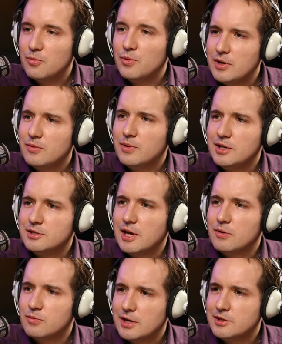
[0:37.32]
we need to
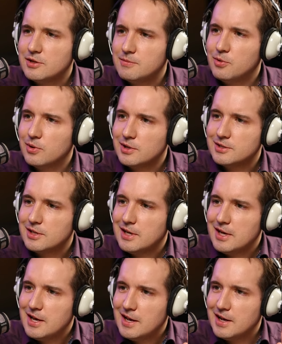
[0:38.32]
get right to the point.
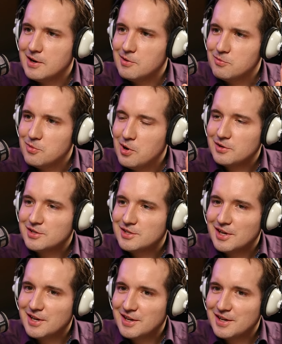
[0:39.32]

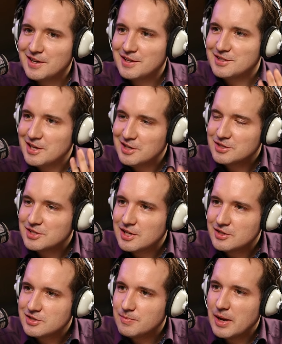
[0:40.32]

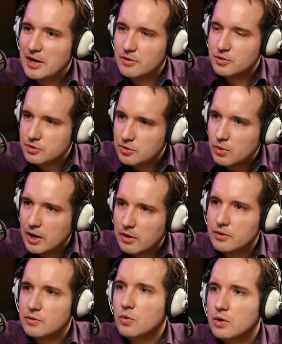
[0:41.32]
Tell us about who you
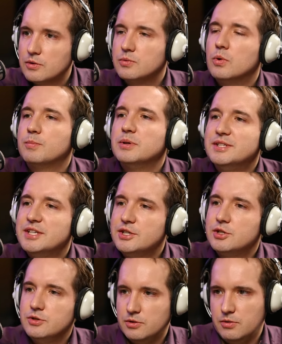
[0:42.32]
are and what
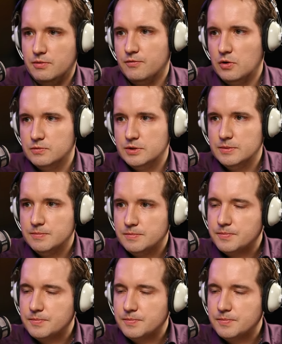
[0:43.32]
position you're involved in.